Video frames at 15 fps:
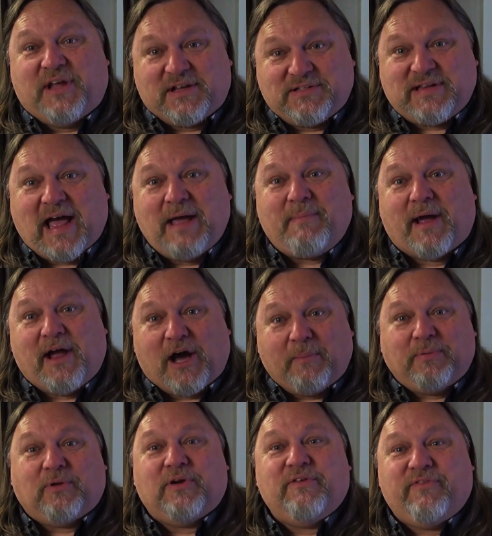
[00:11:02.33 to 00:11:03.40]
next time I
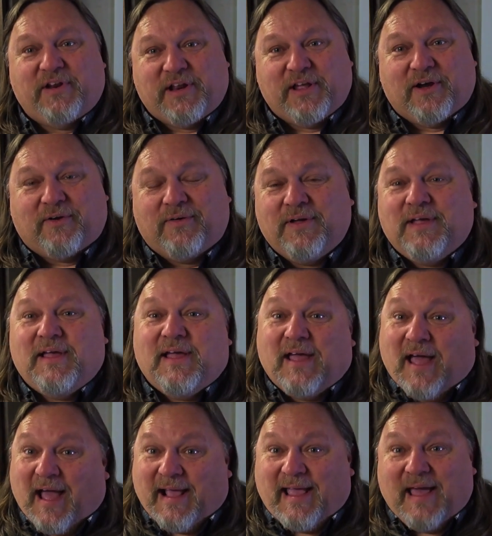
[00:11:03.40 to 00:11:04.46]
upload a video.
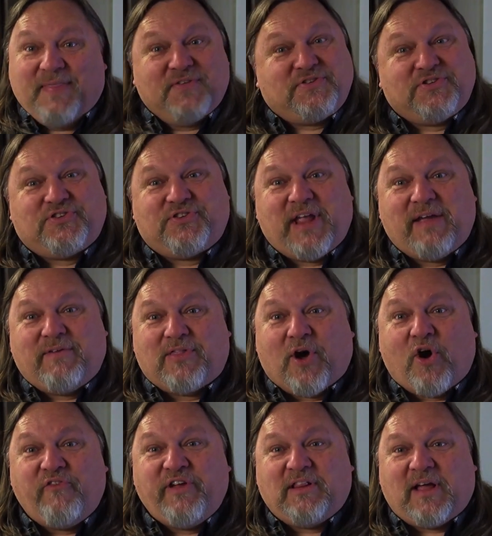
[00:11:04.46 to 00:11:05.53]
Again, this is Steve with
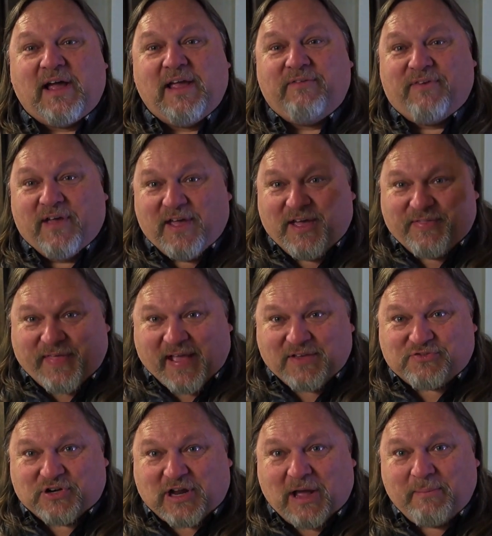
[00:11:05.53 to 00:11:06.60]
Hovi Life.
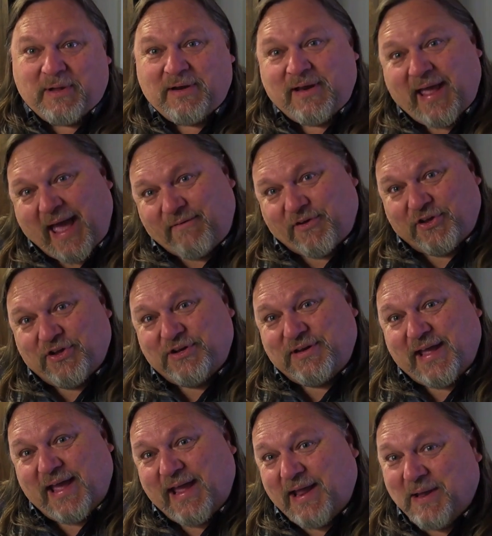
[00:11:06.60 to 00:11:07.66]
Thanks for coming. Have a good
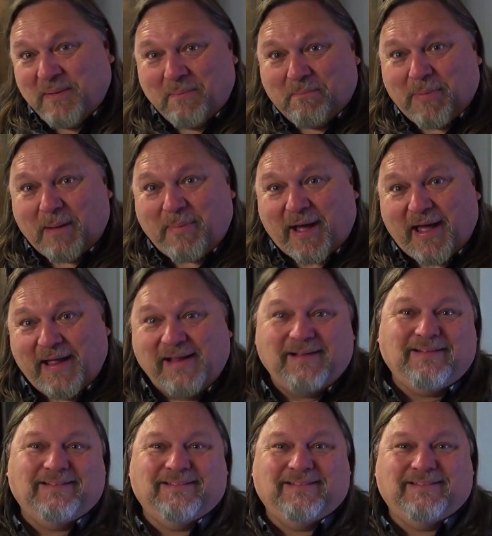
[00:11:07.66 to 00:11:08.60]
day. Bye-bye.